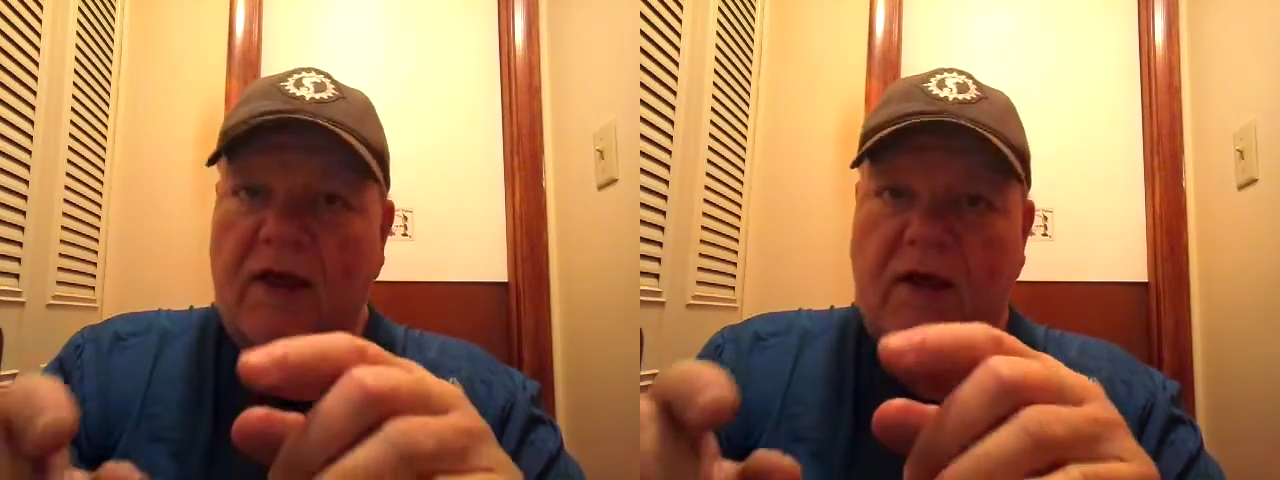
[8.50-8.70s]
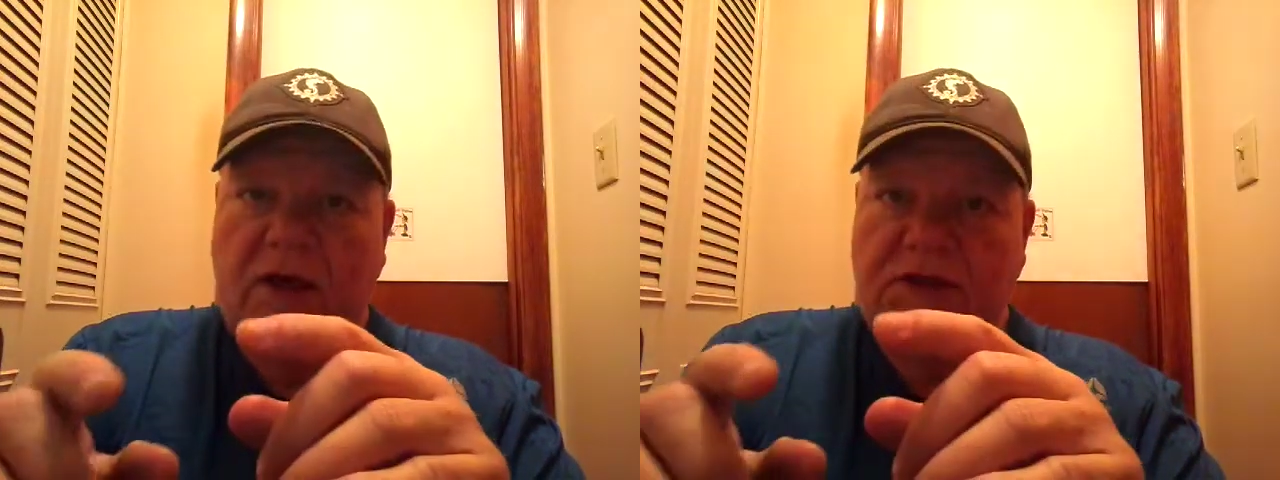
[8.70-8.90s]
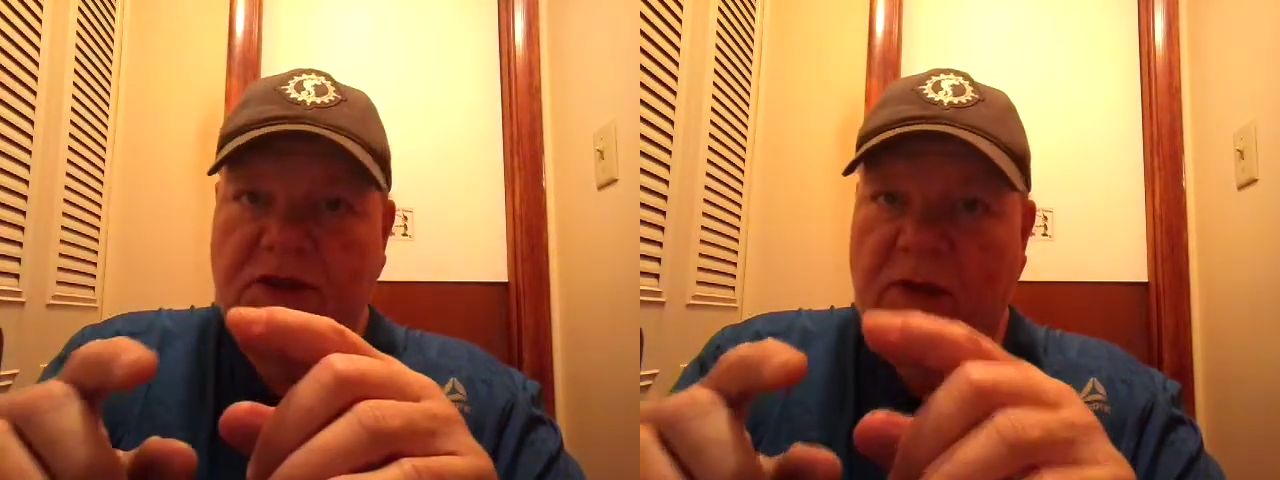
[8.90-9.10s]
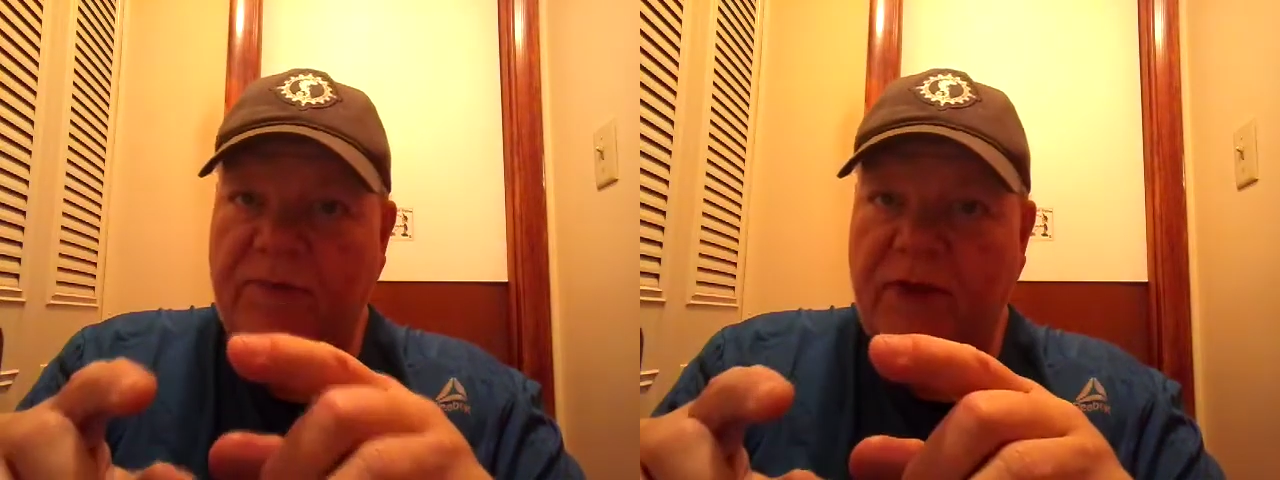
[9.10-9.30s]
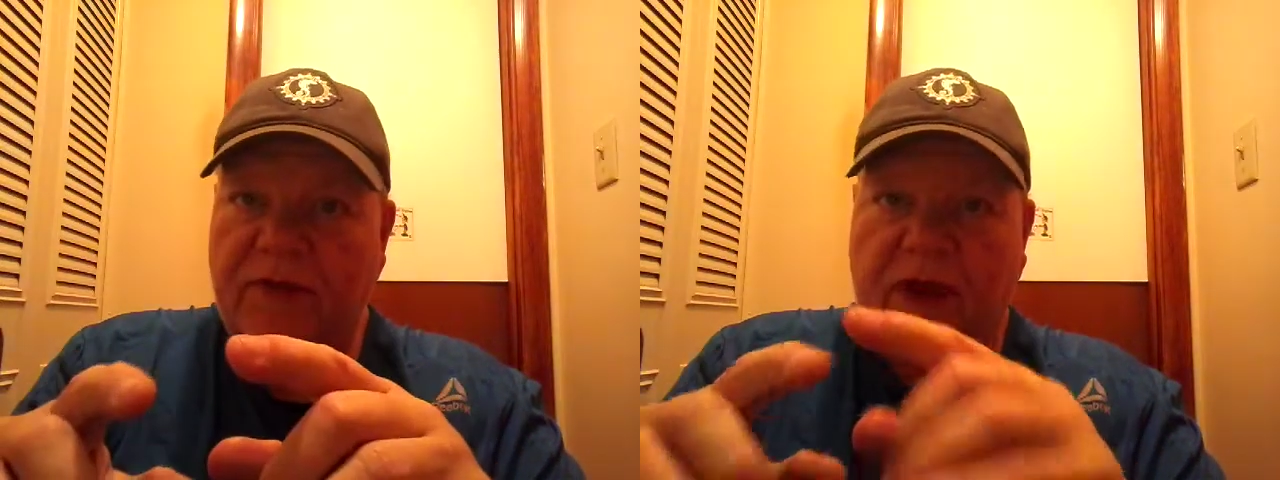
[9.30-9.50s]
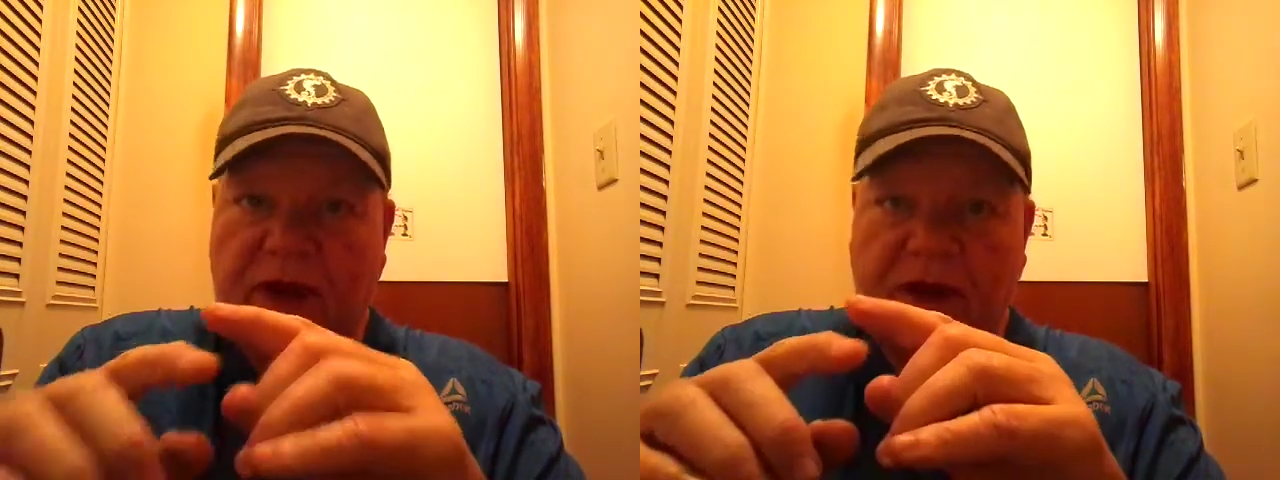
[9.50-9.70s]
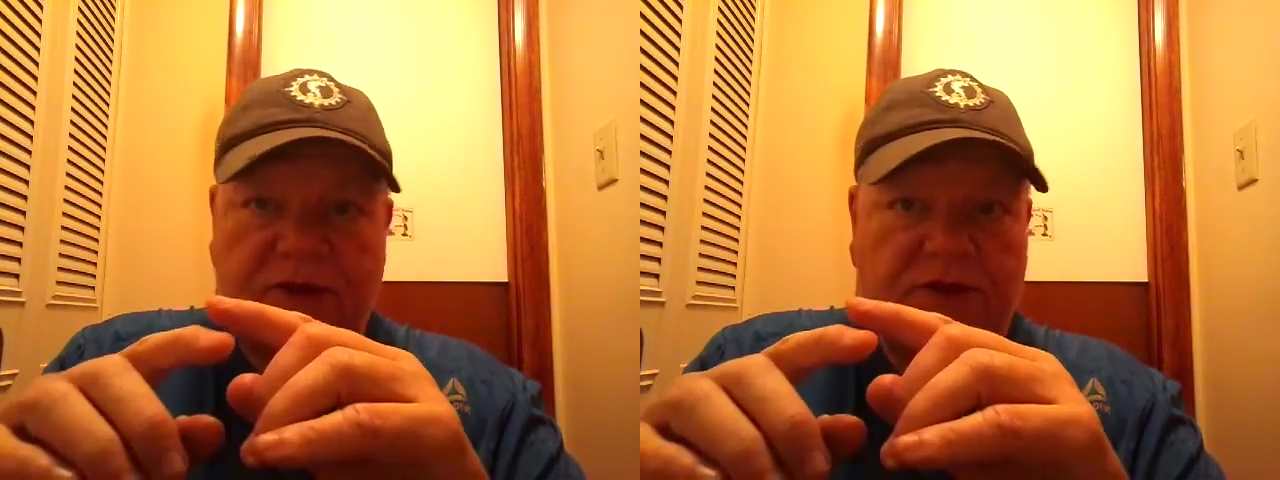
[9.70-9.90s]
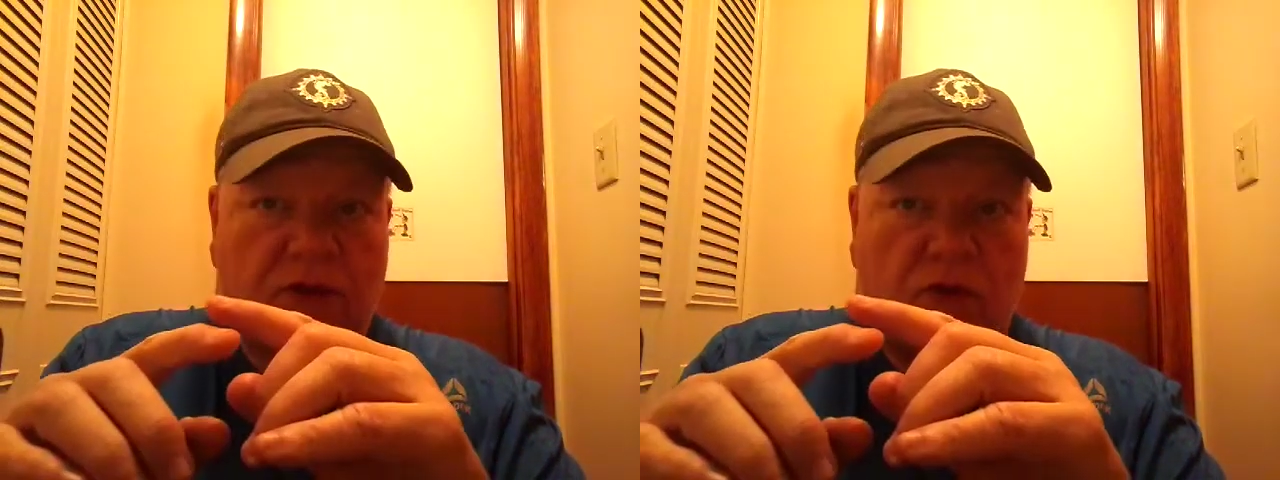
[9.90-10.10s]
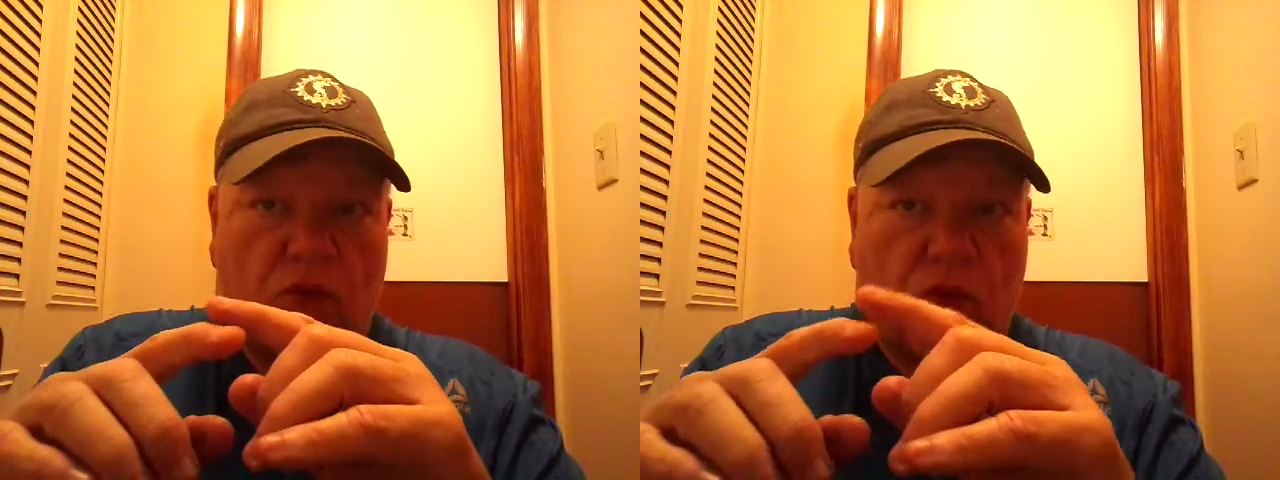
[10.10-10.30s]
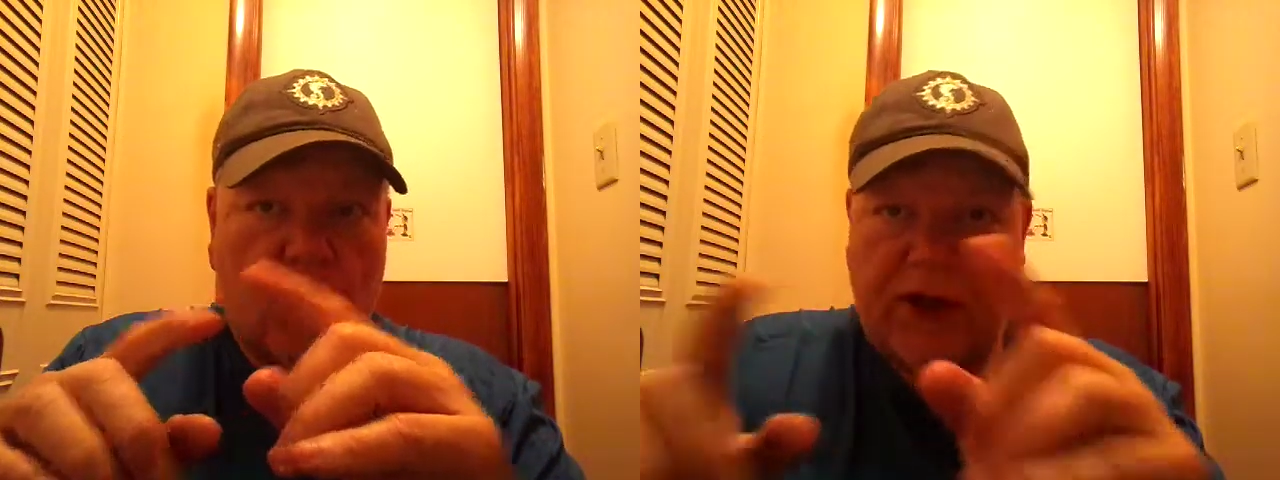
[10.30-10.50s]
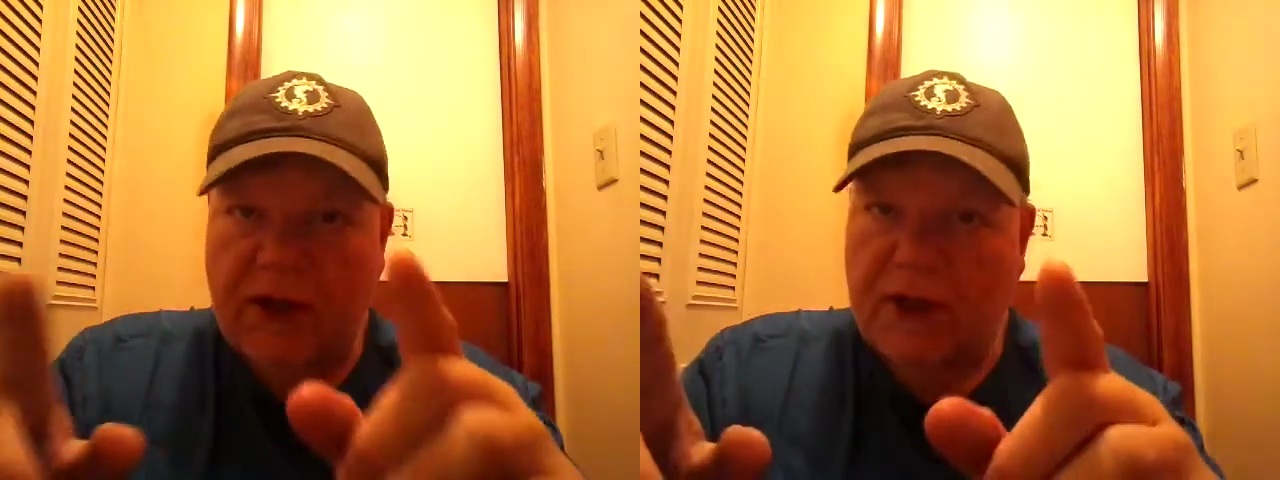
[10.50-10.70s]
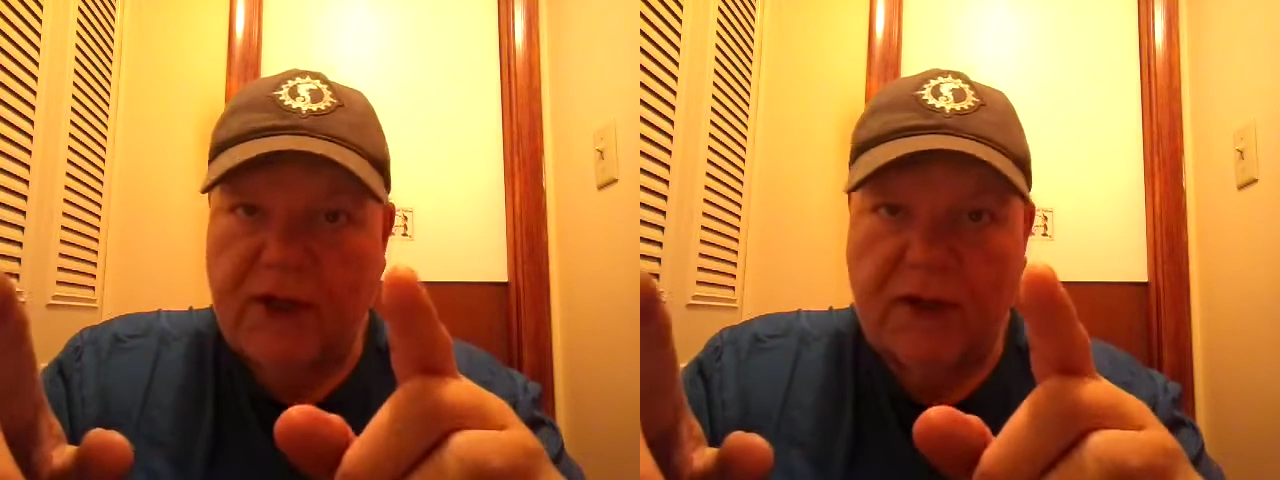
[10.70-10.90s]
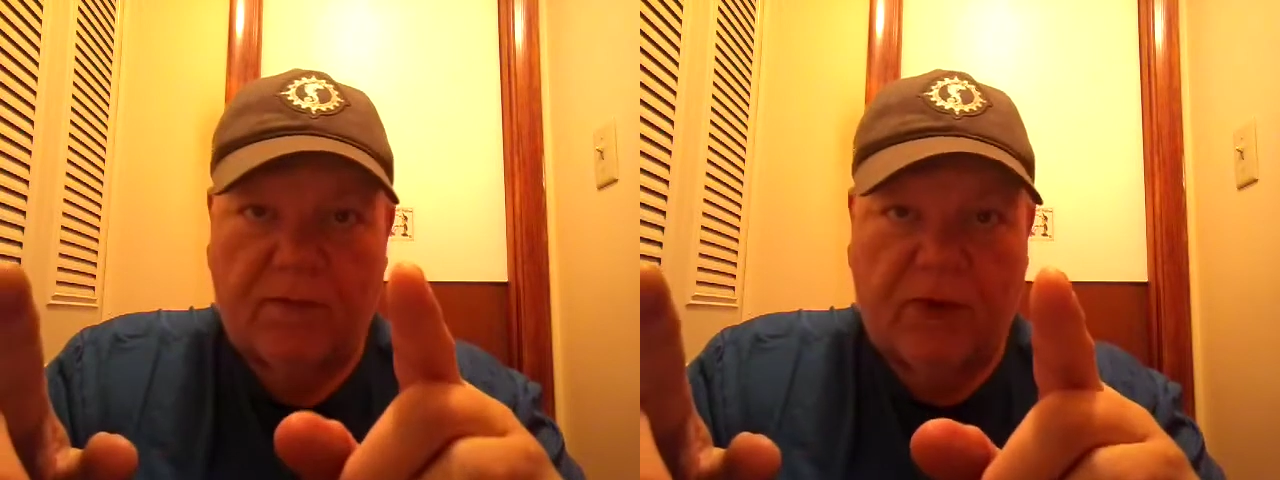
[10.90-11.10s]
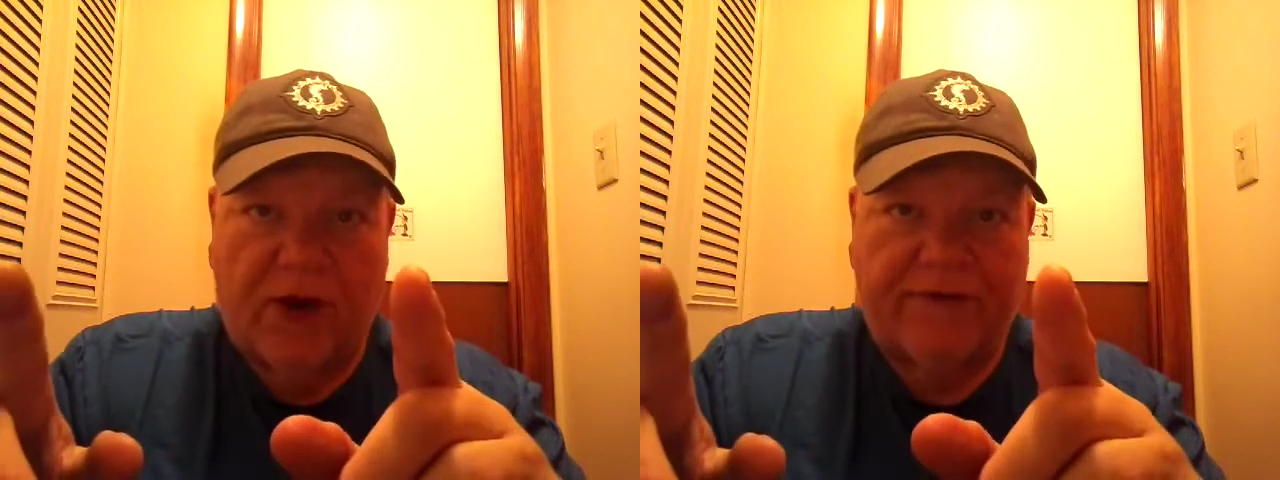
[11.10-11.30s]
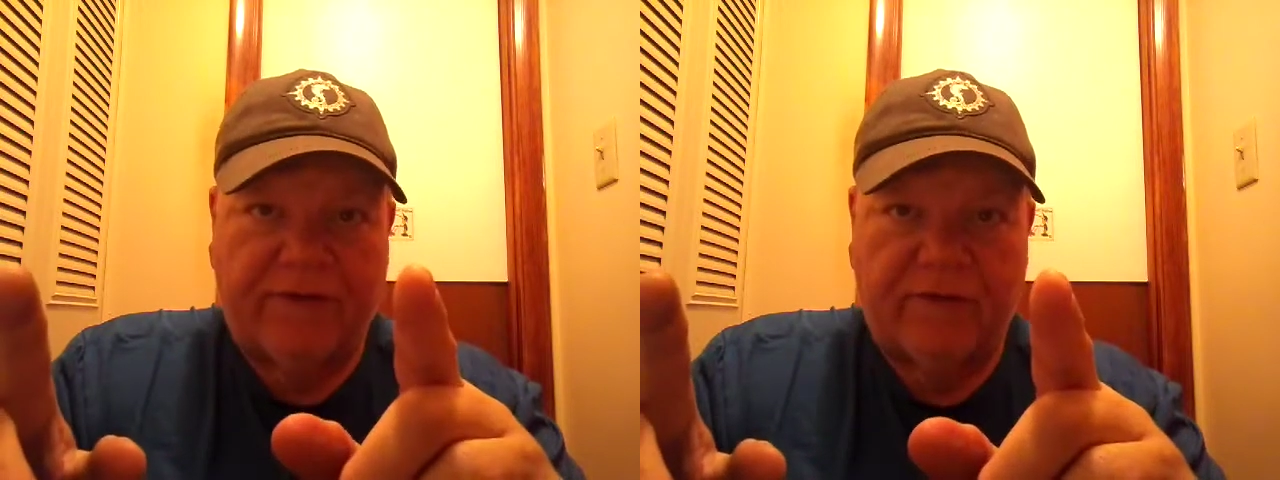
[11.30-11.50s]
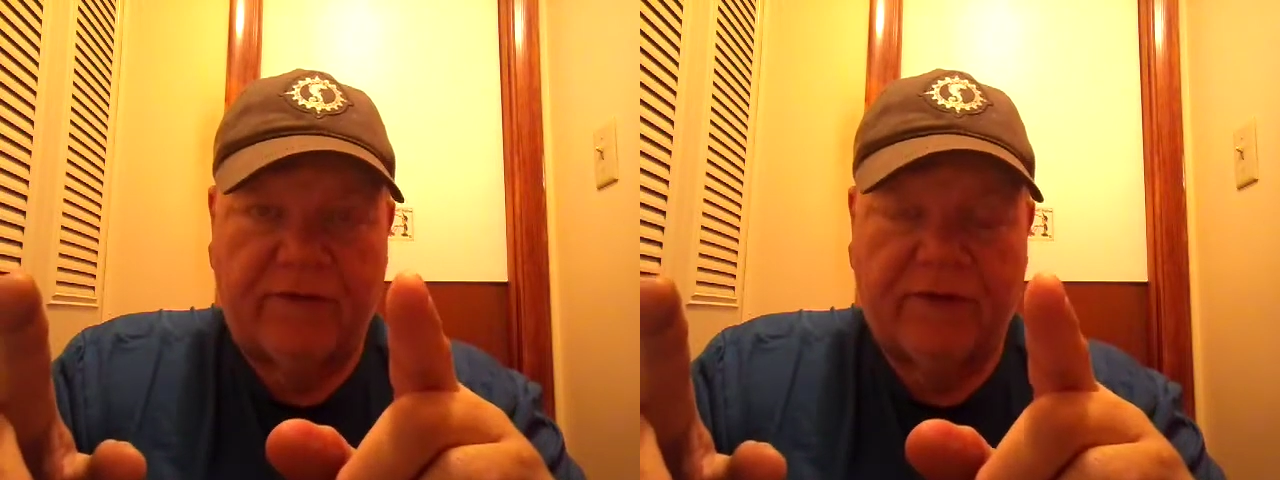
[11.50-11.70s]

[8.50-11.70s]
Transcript: Something that is really impressive.